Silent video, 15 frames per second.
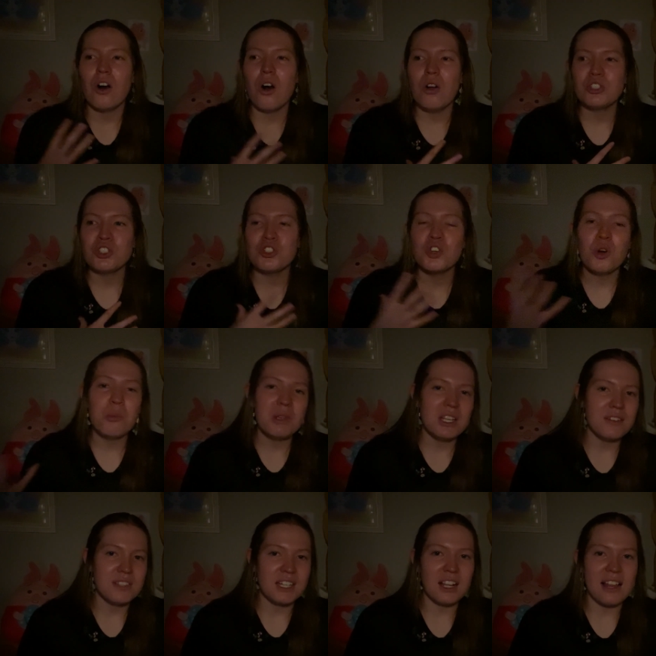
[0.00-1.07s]
so many of
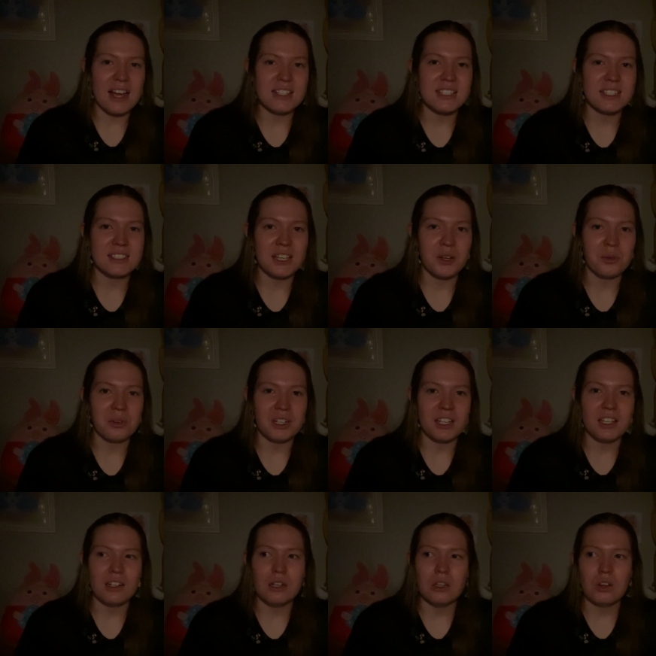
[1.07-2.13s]
the classics I
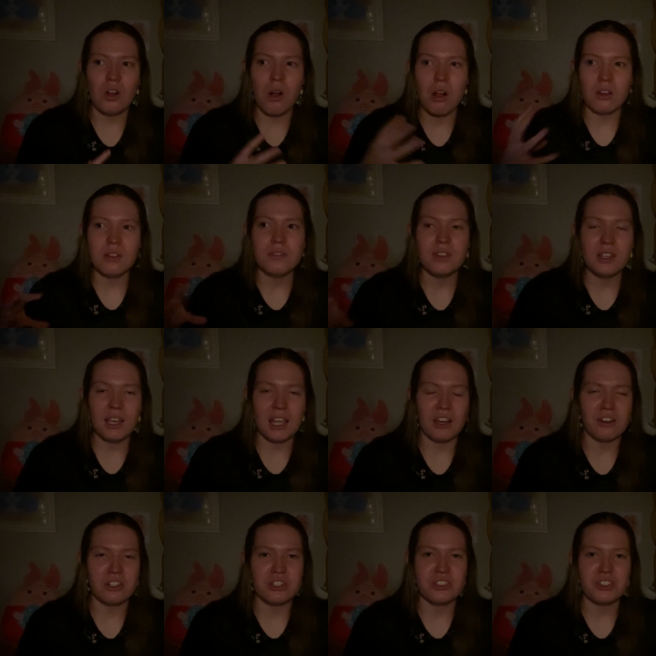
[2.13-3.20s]
read, all of the
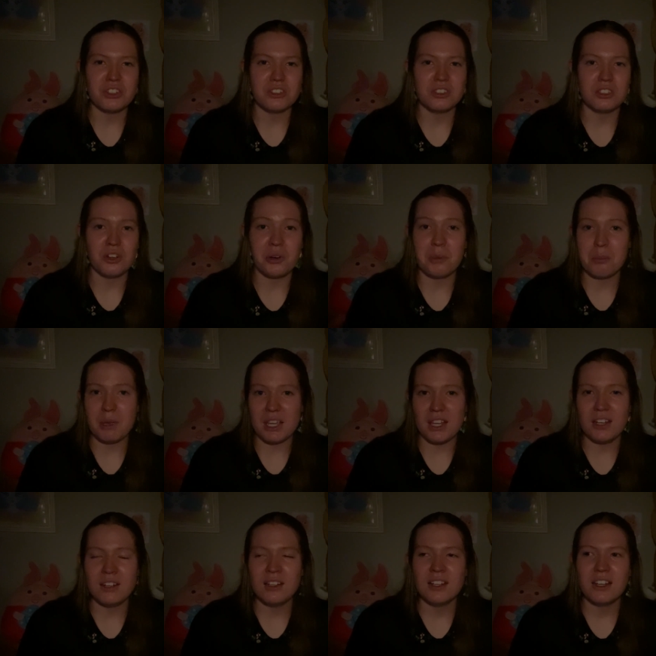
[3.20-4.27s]
characters are
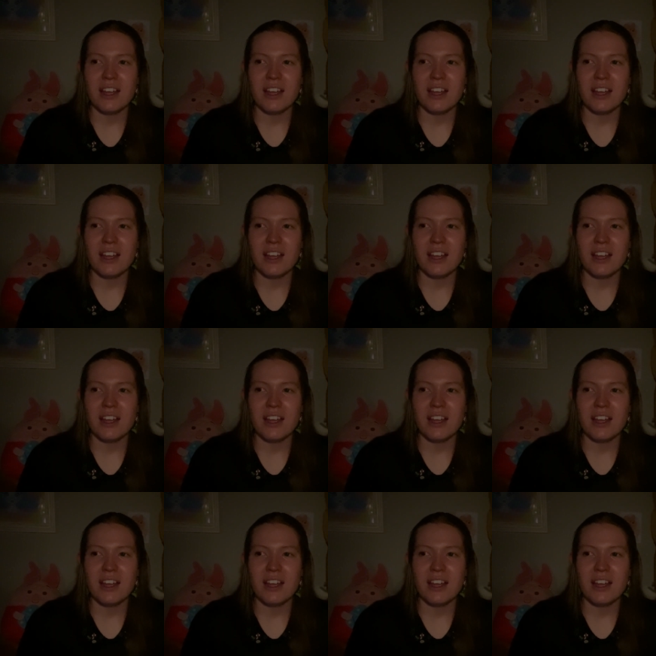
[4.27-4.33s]
men.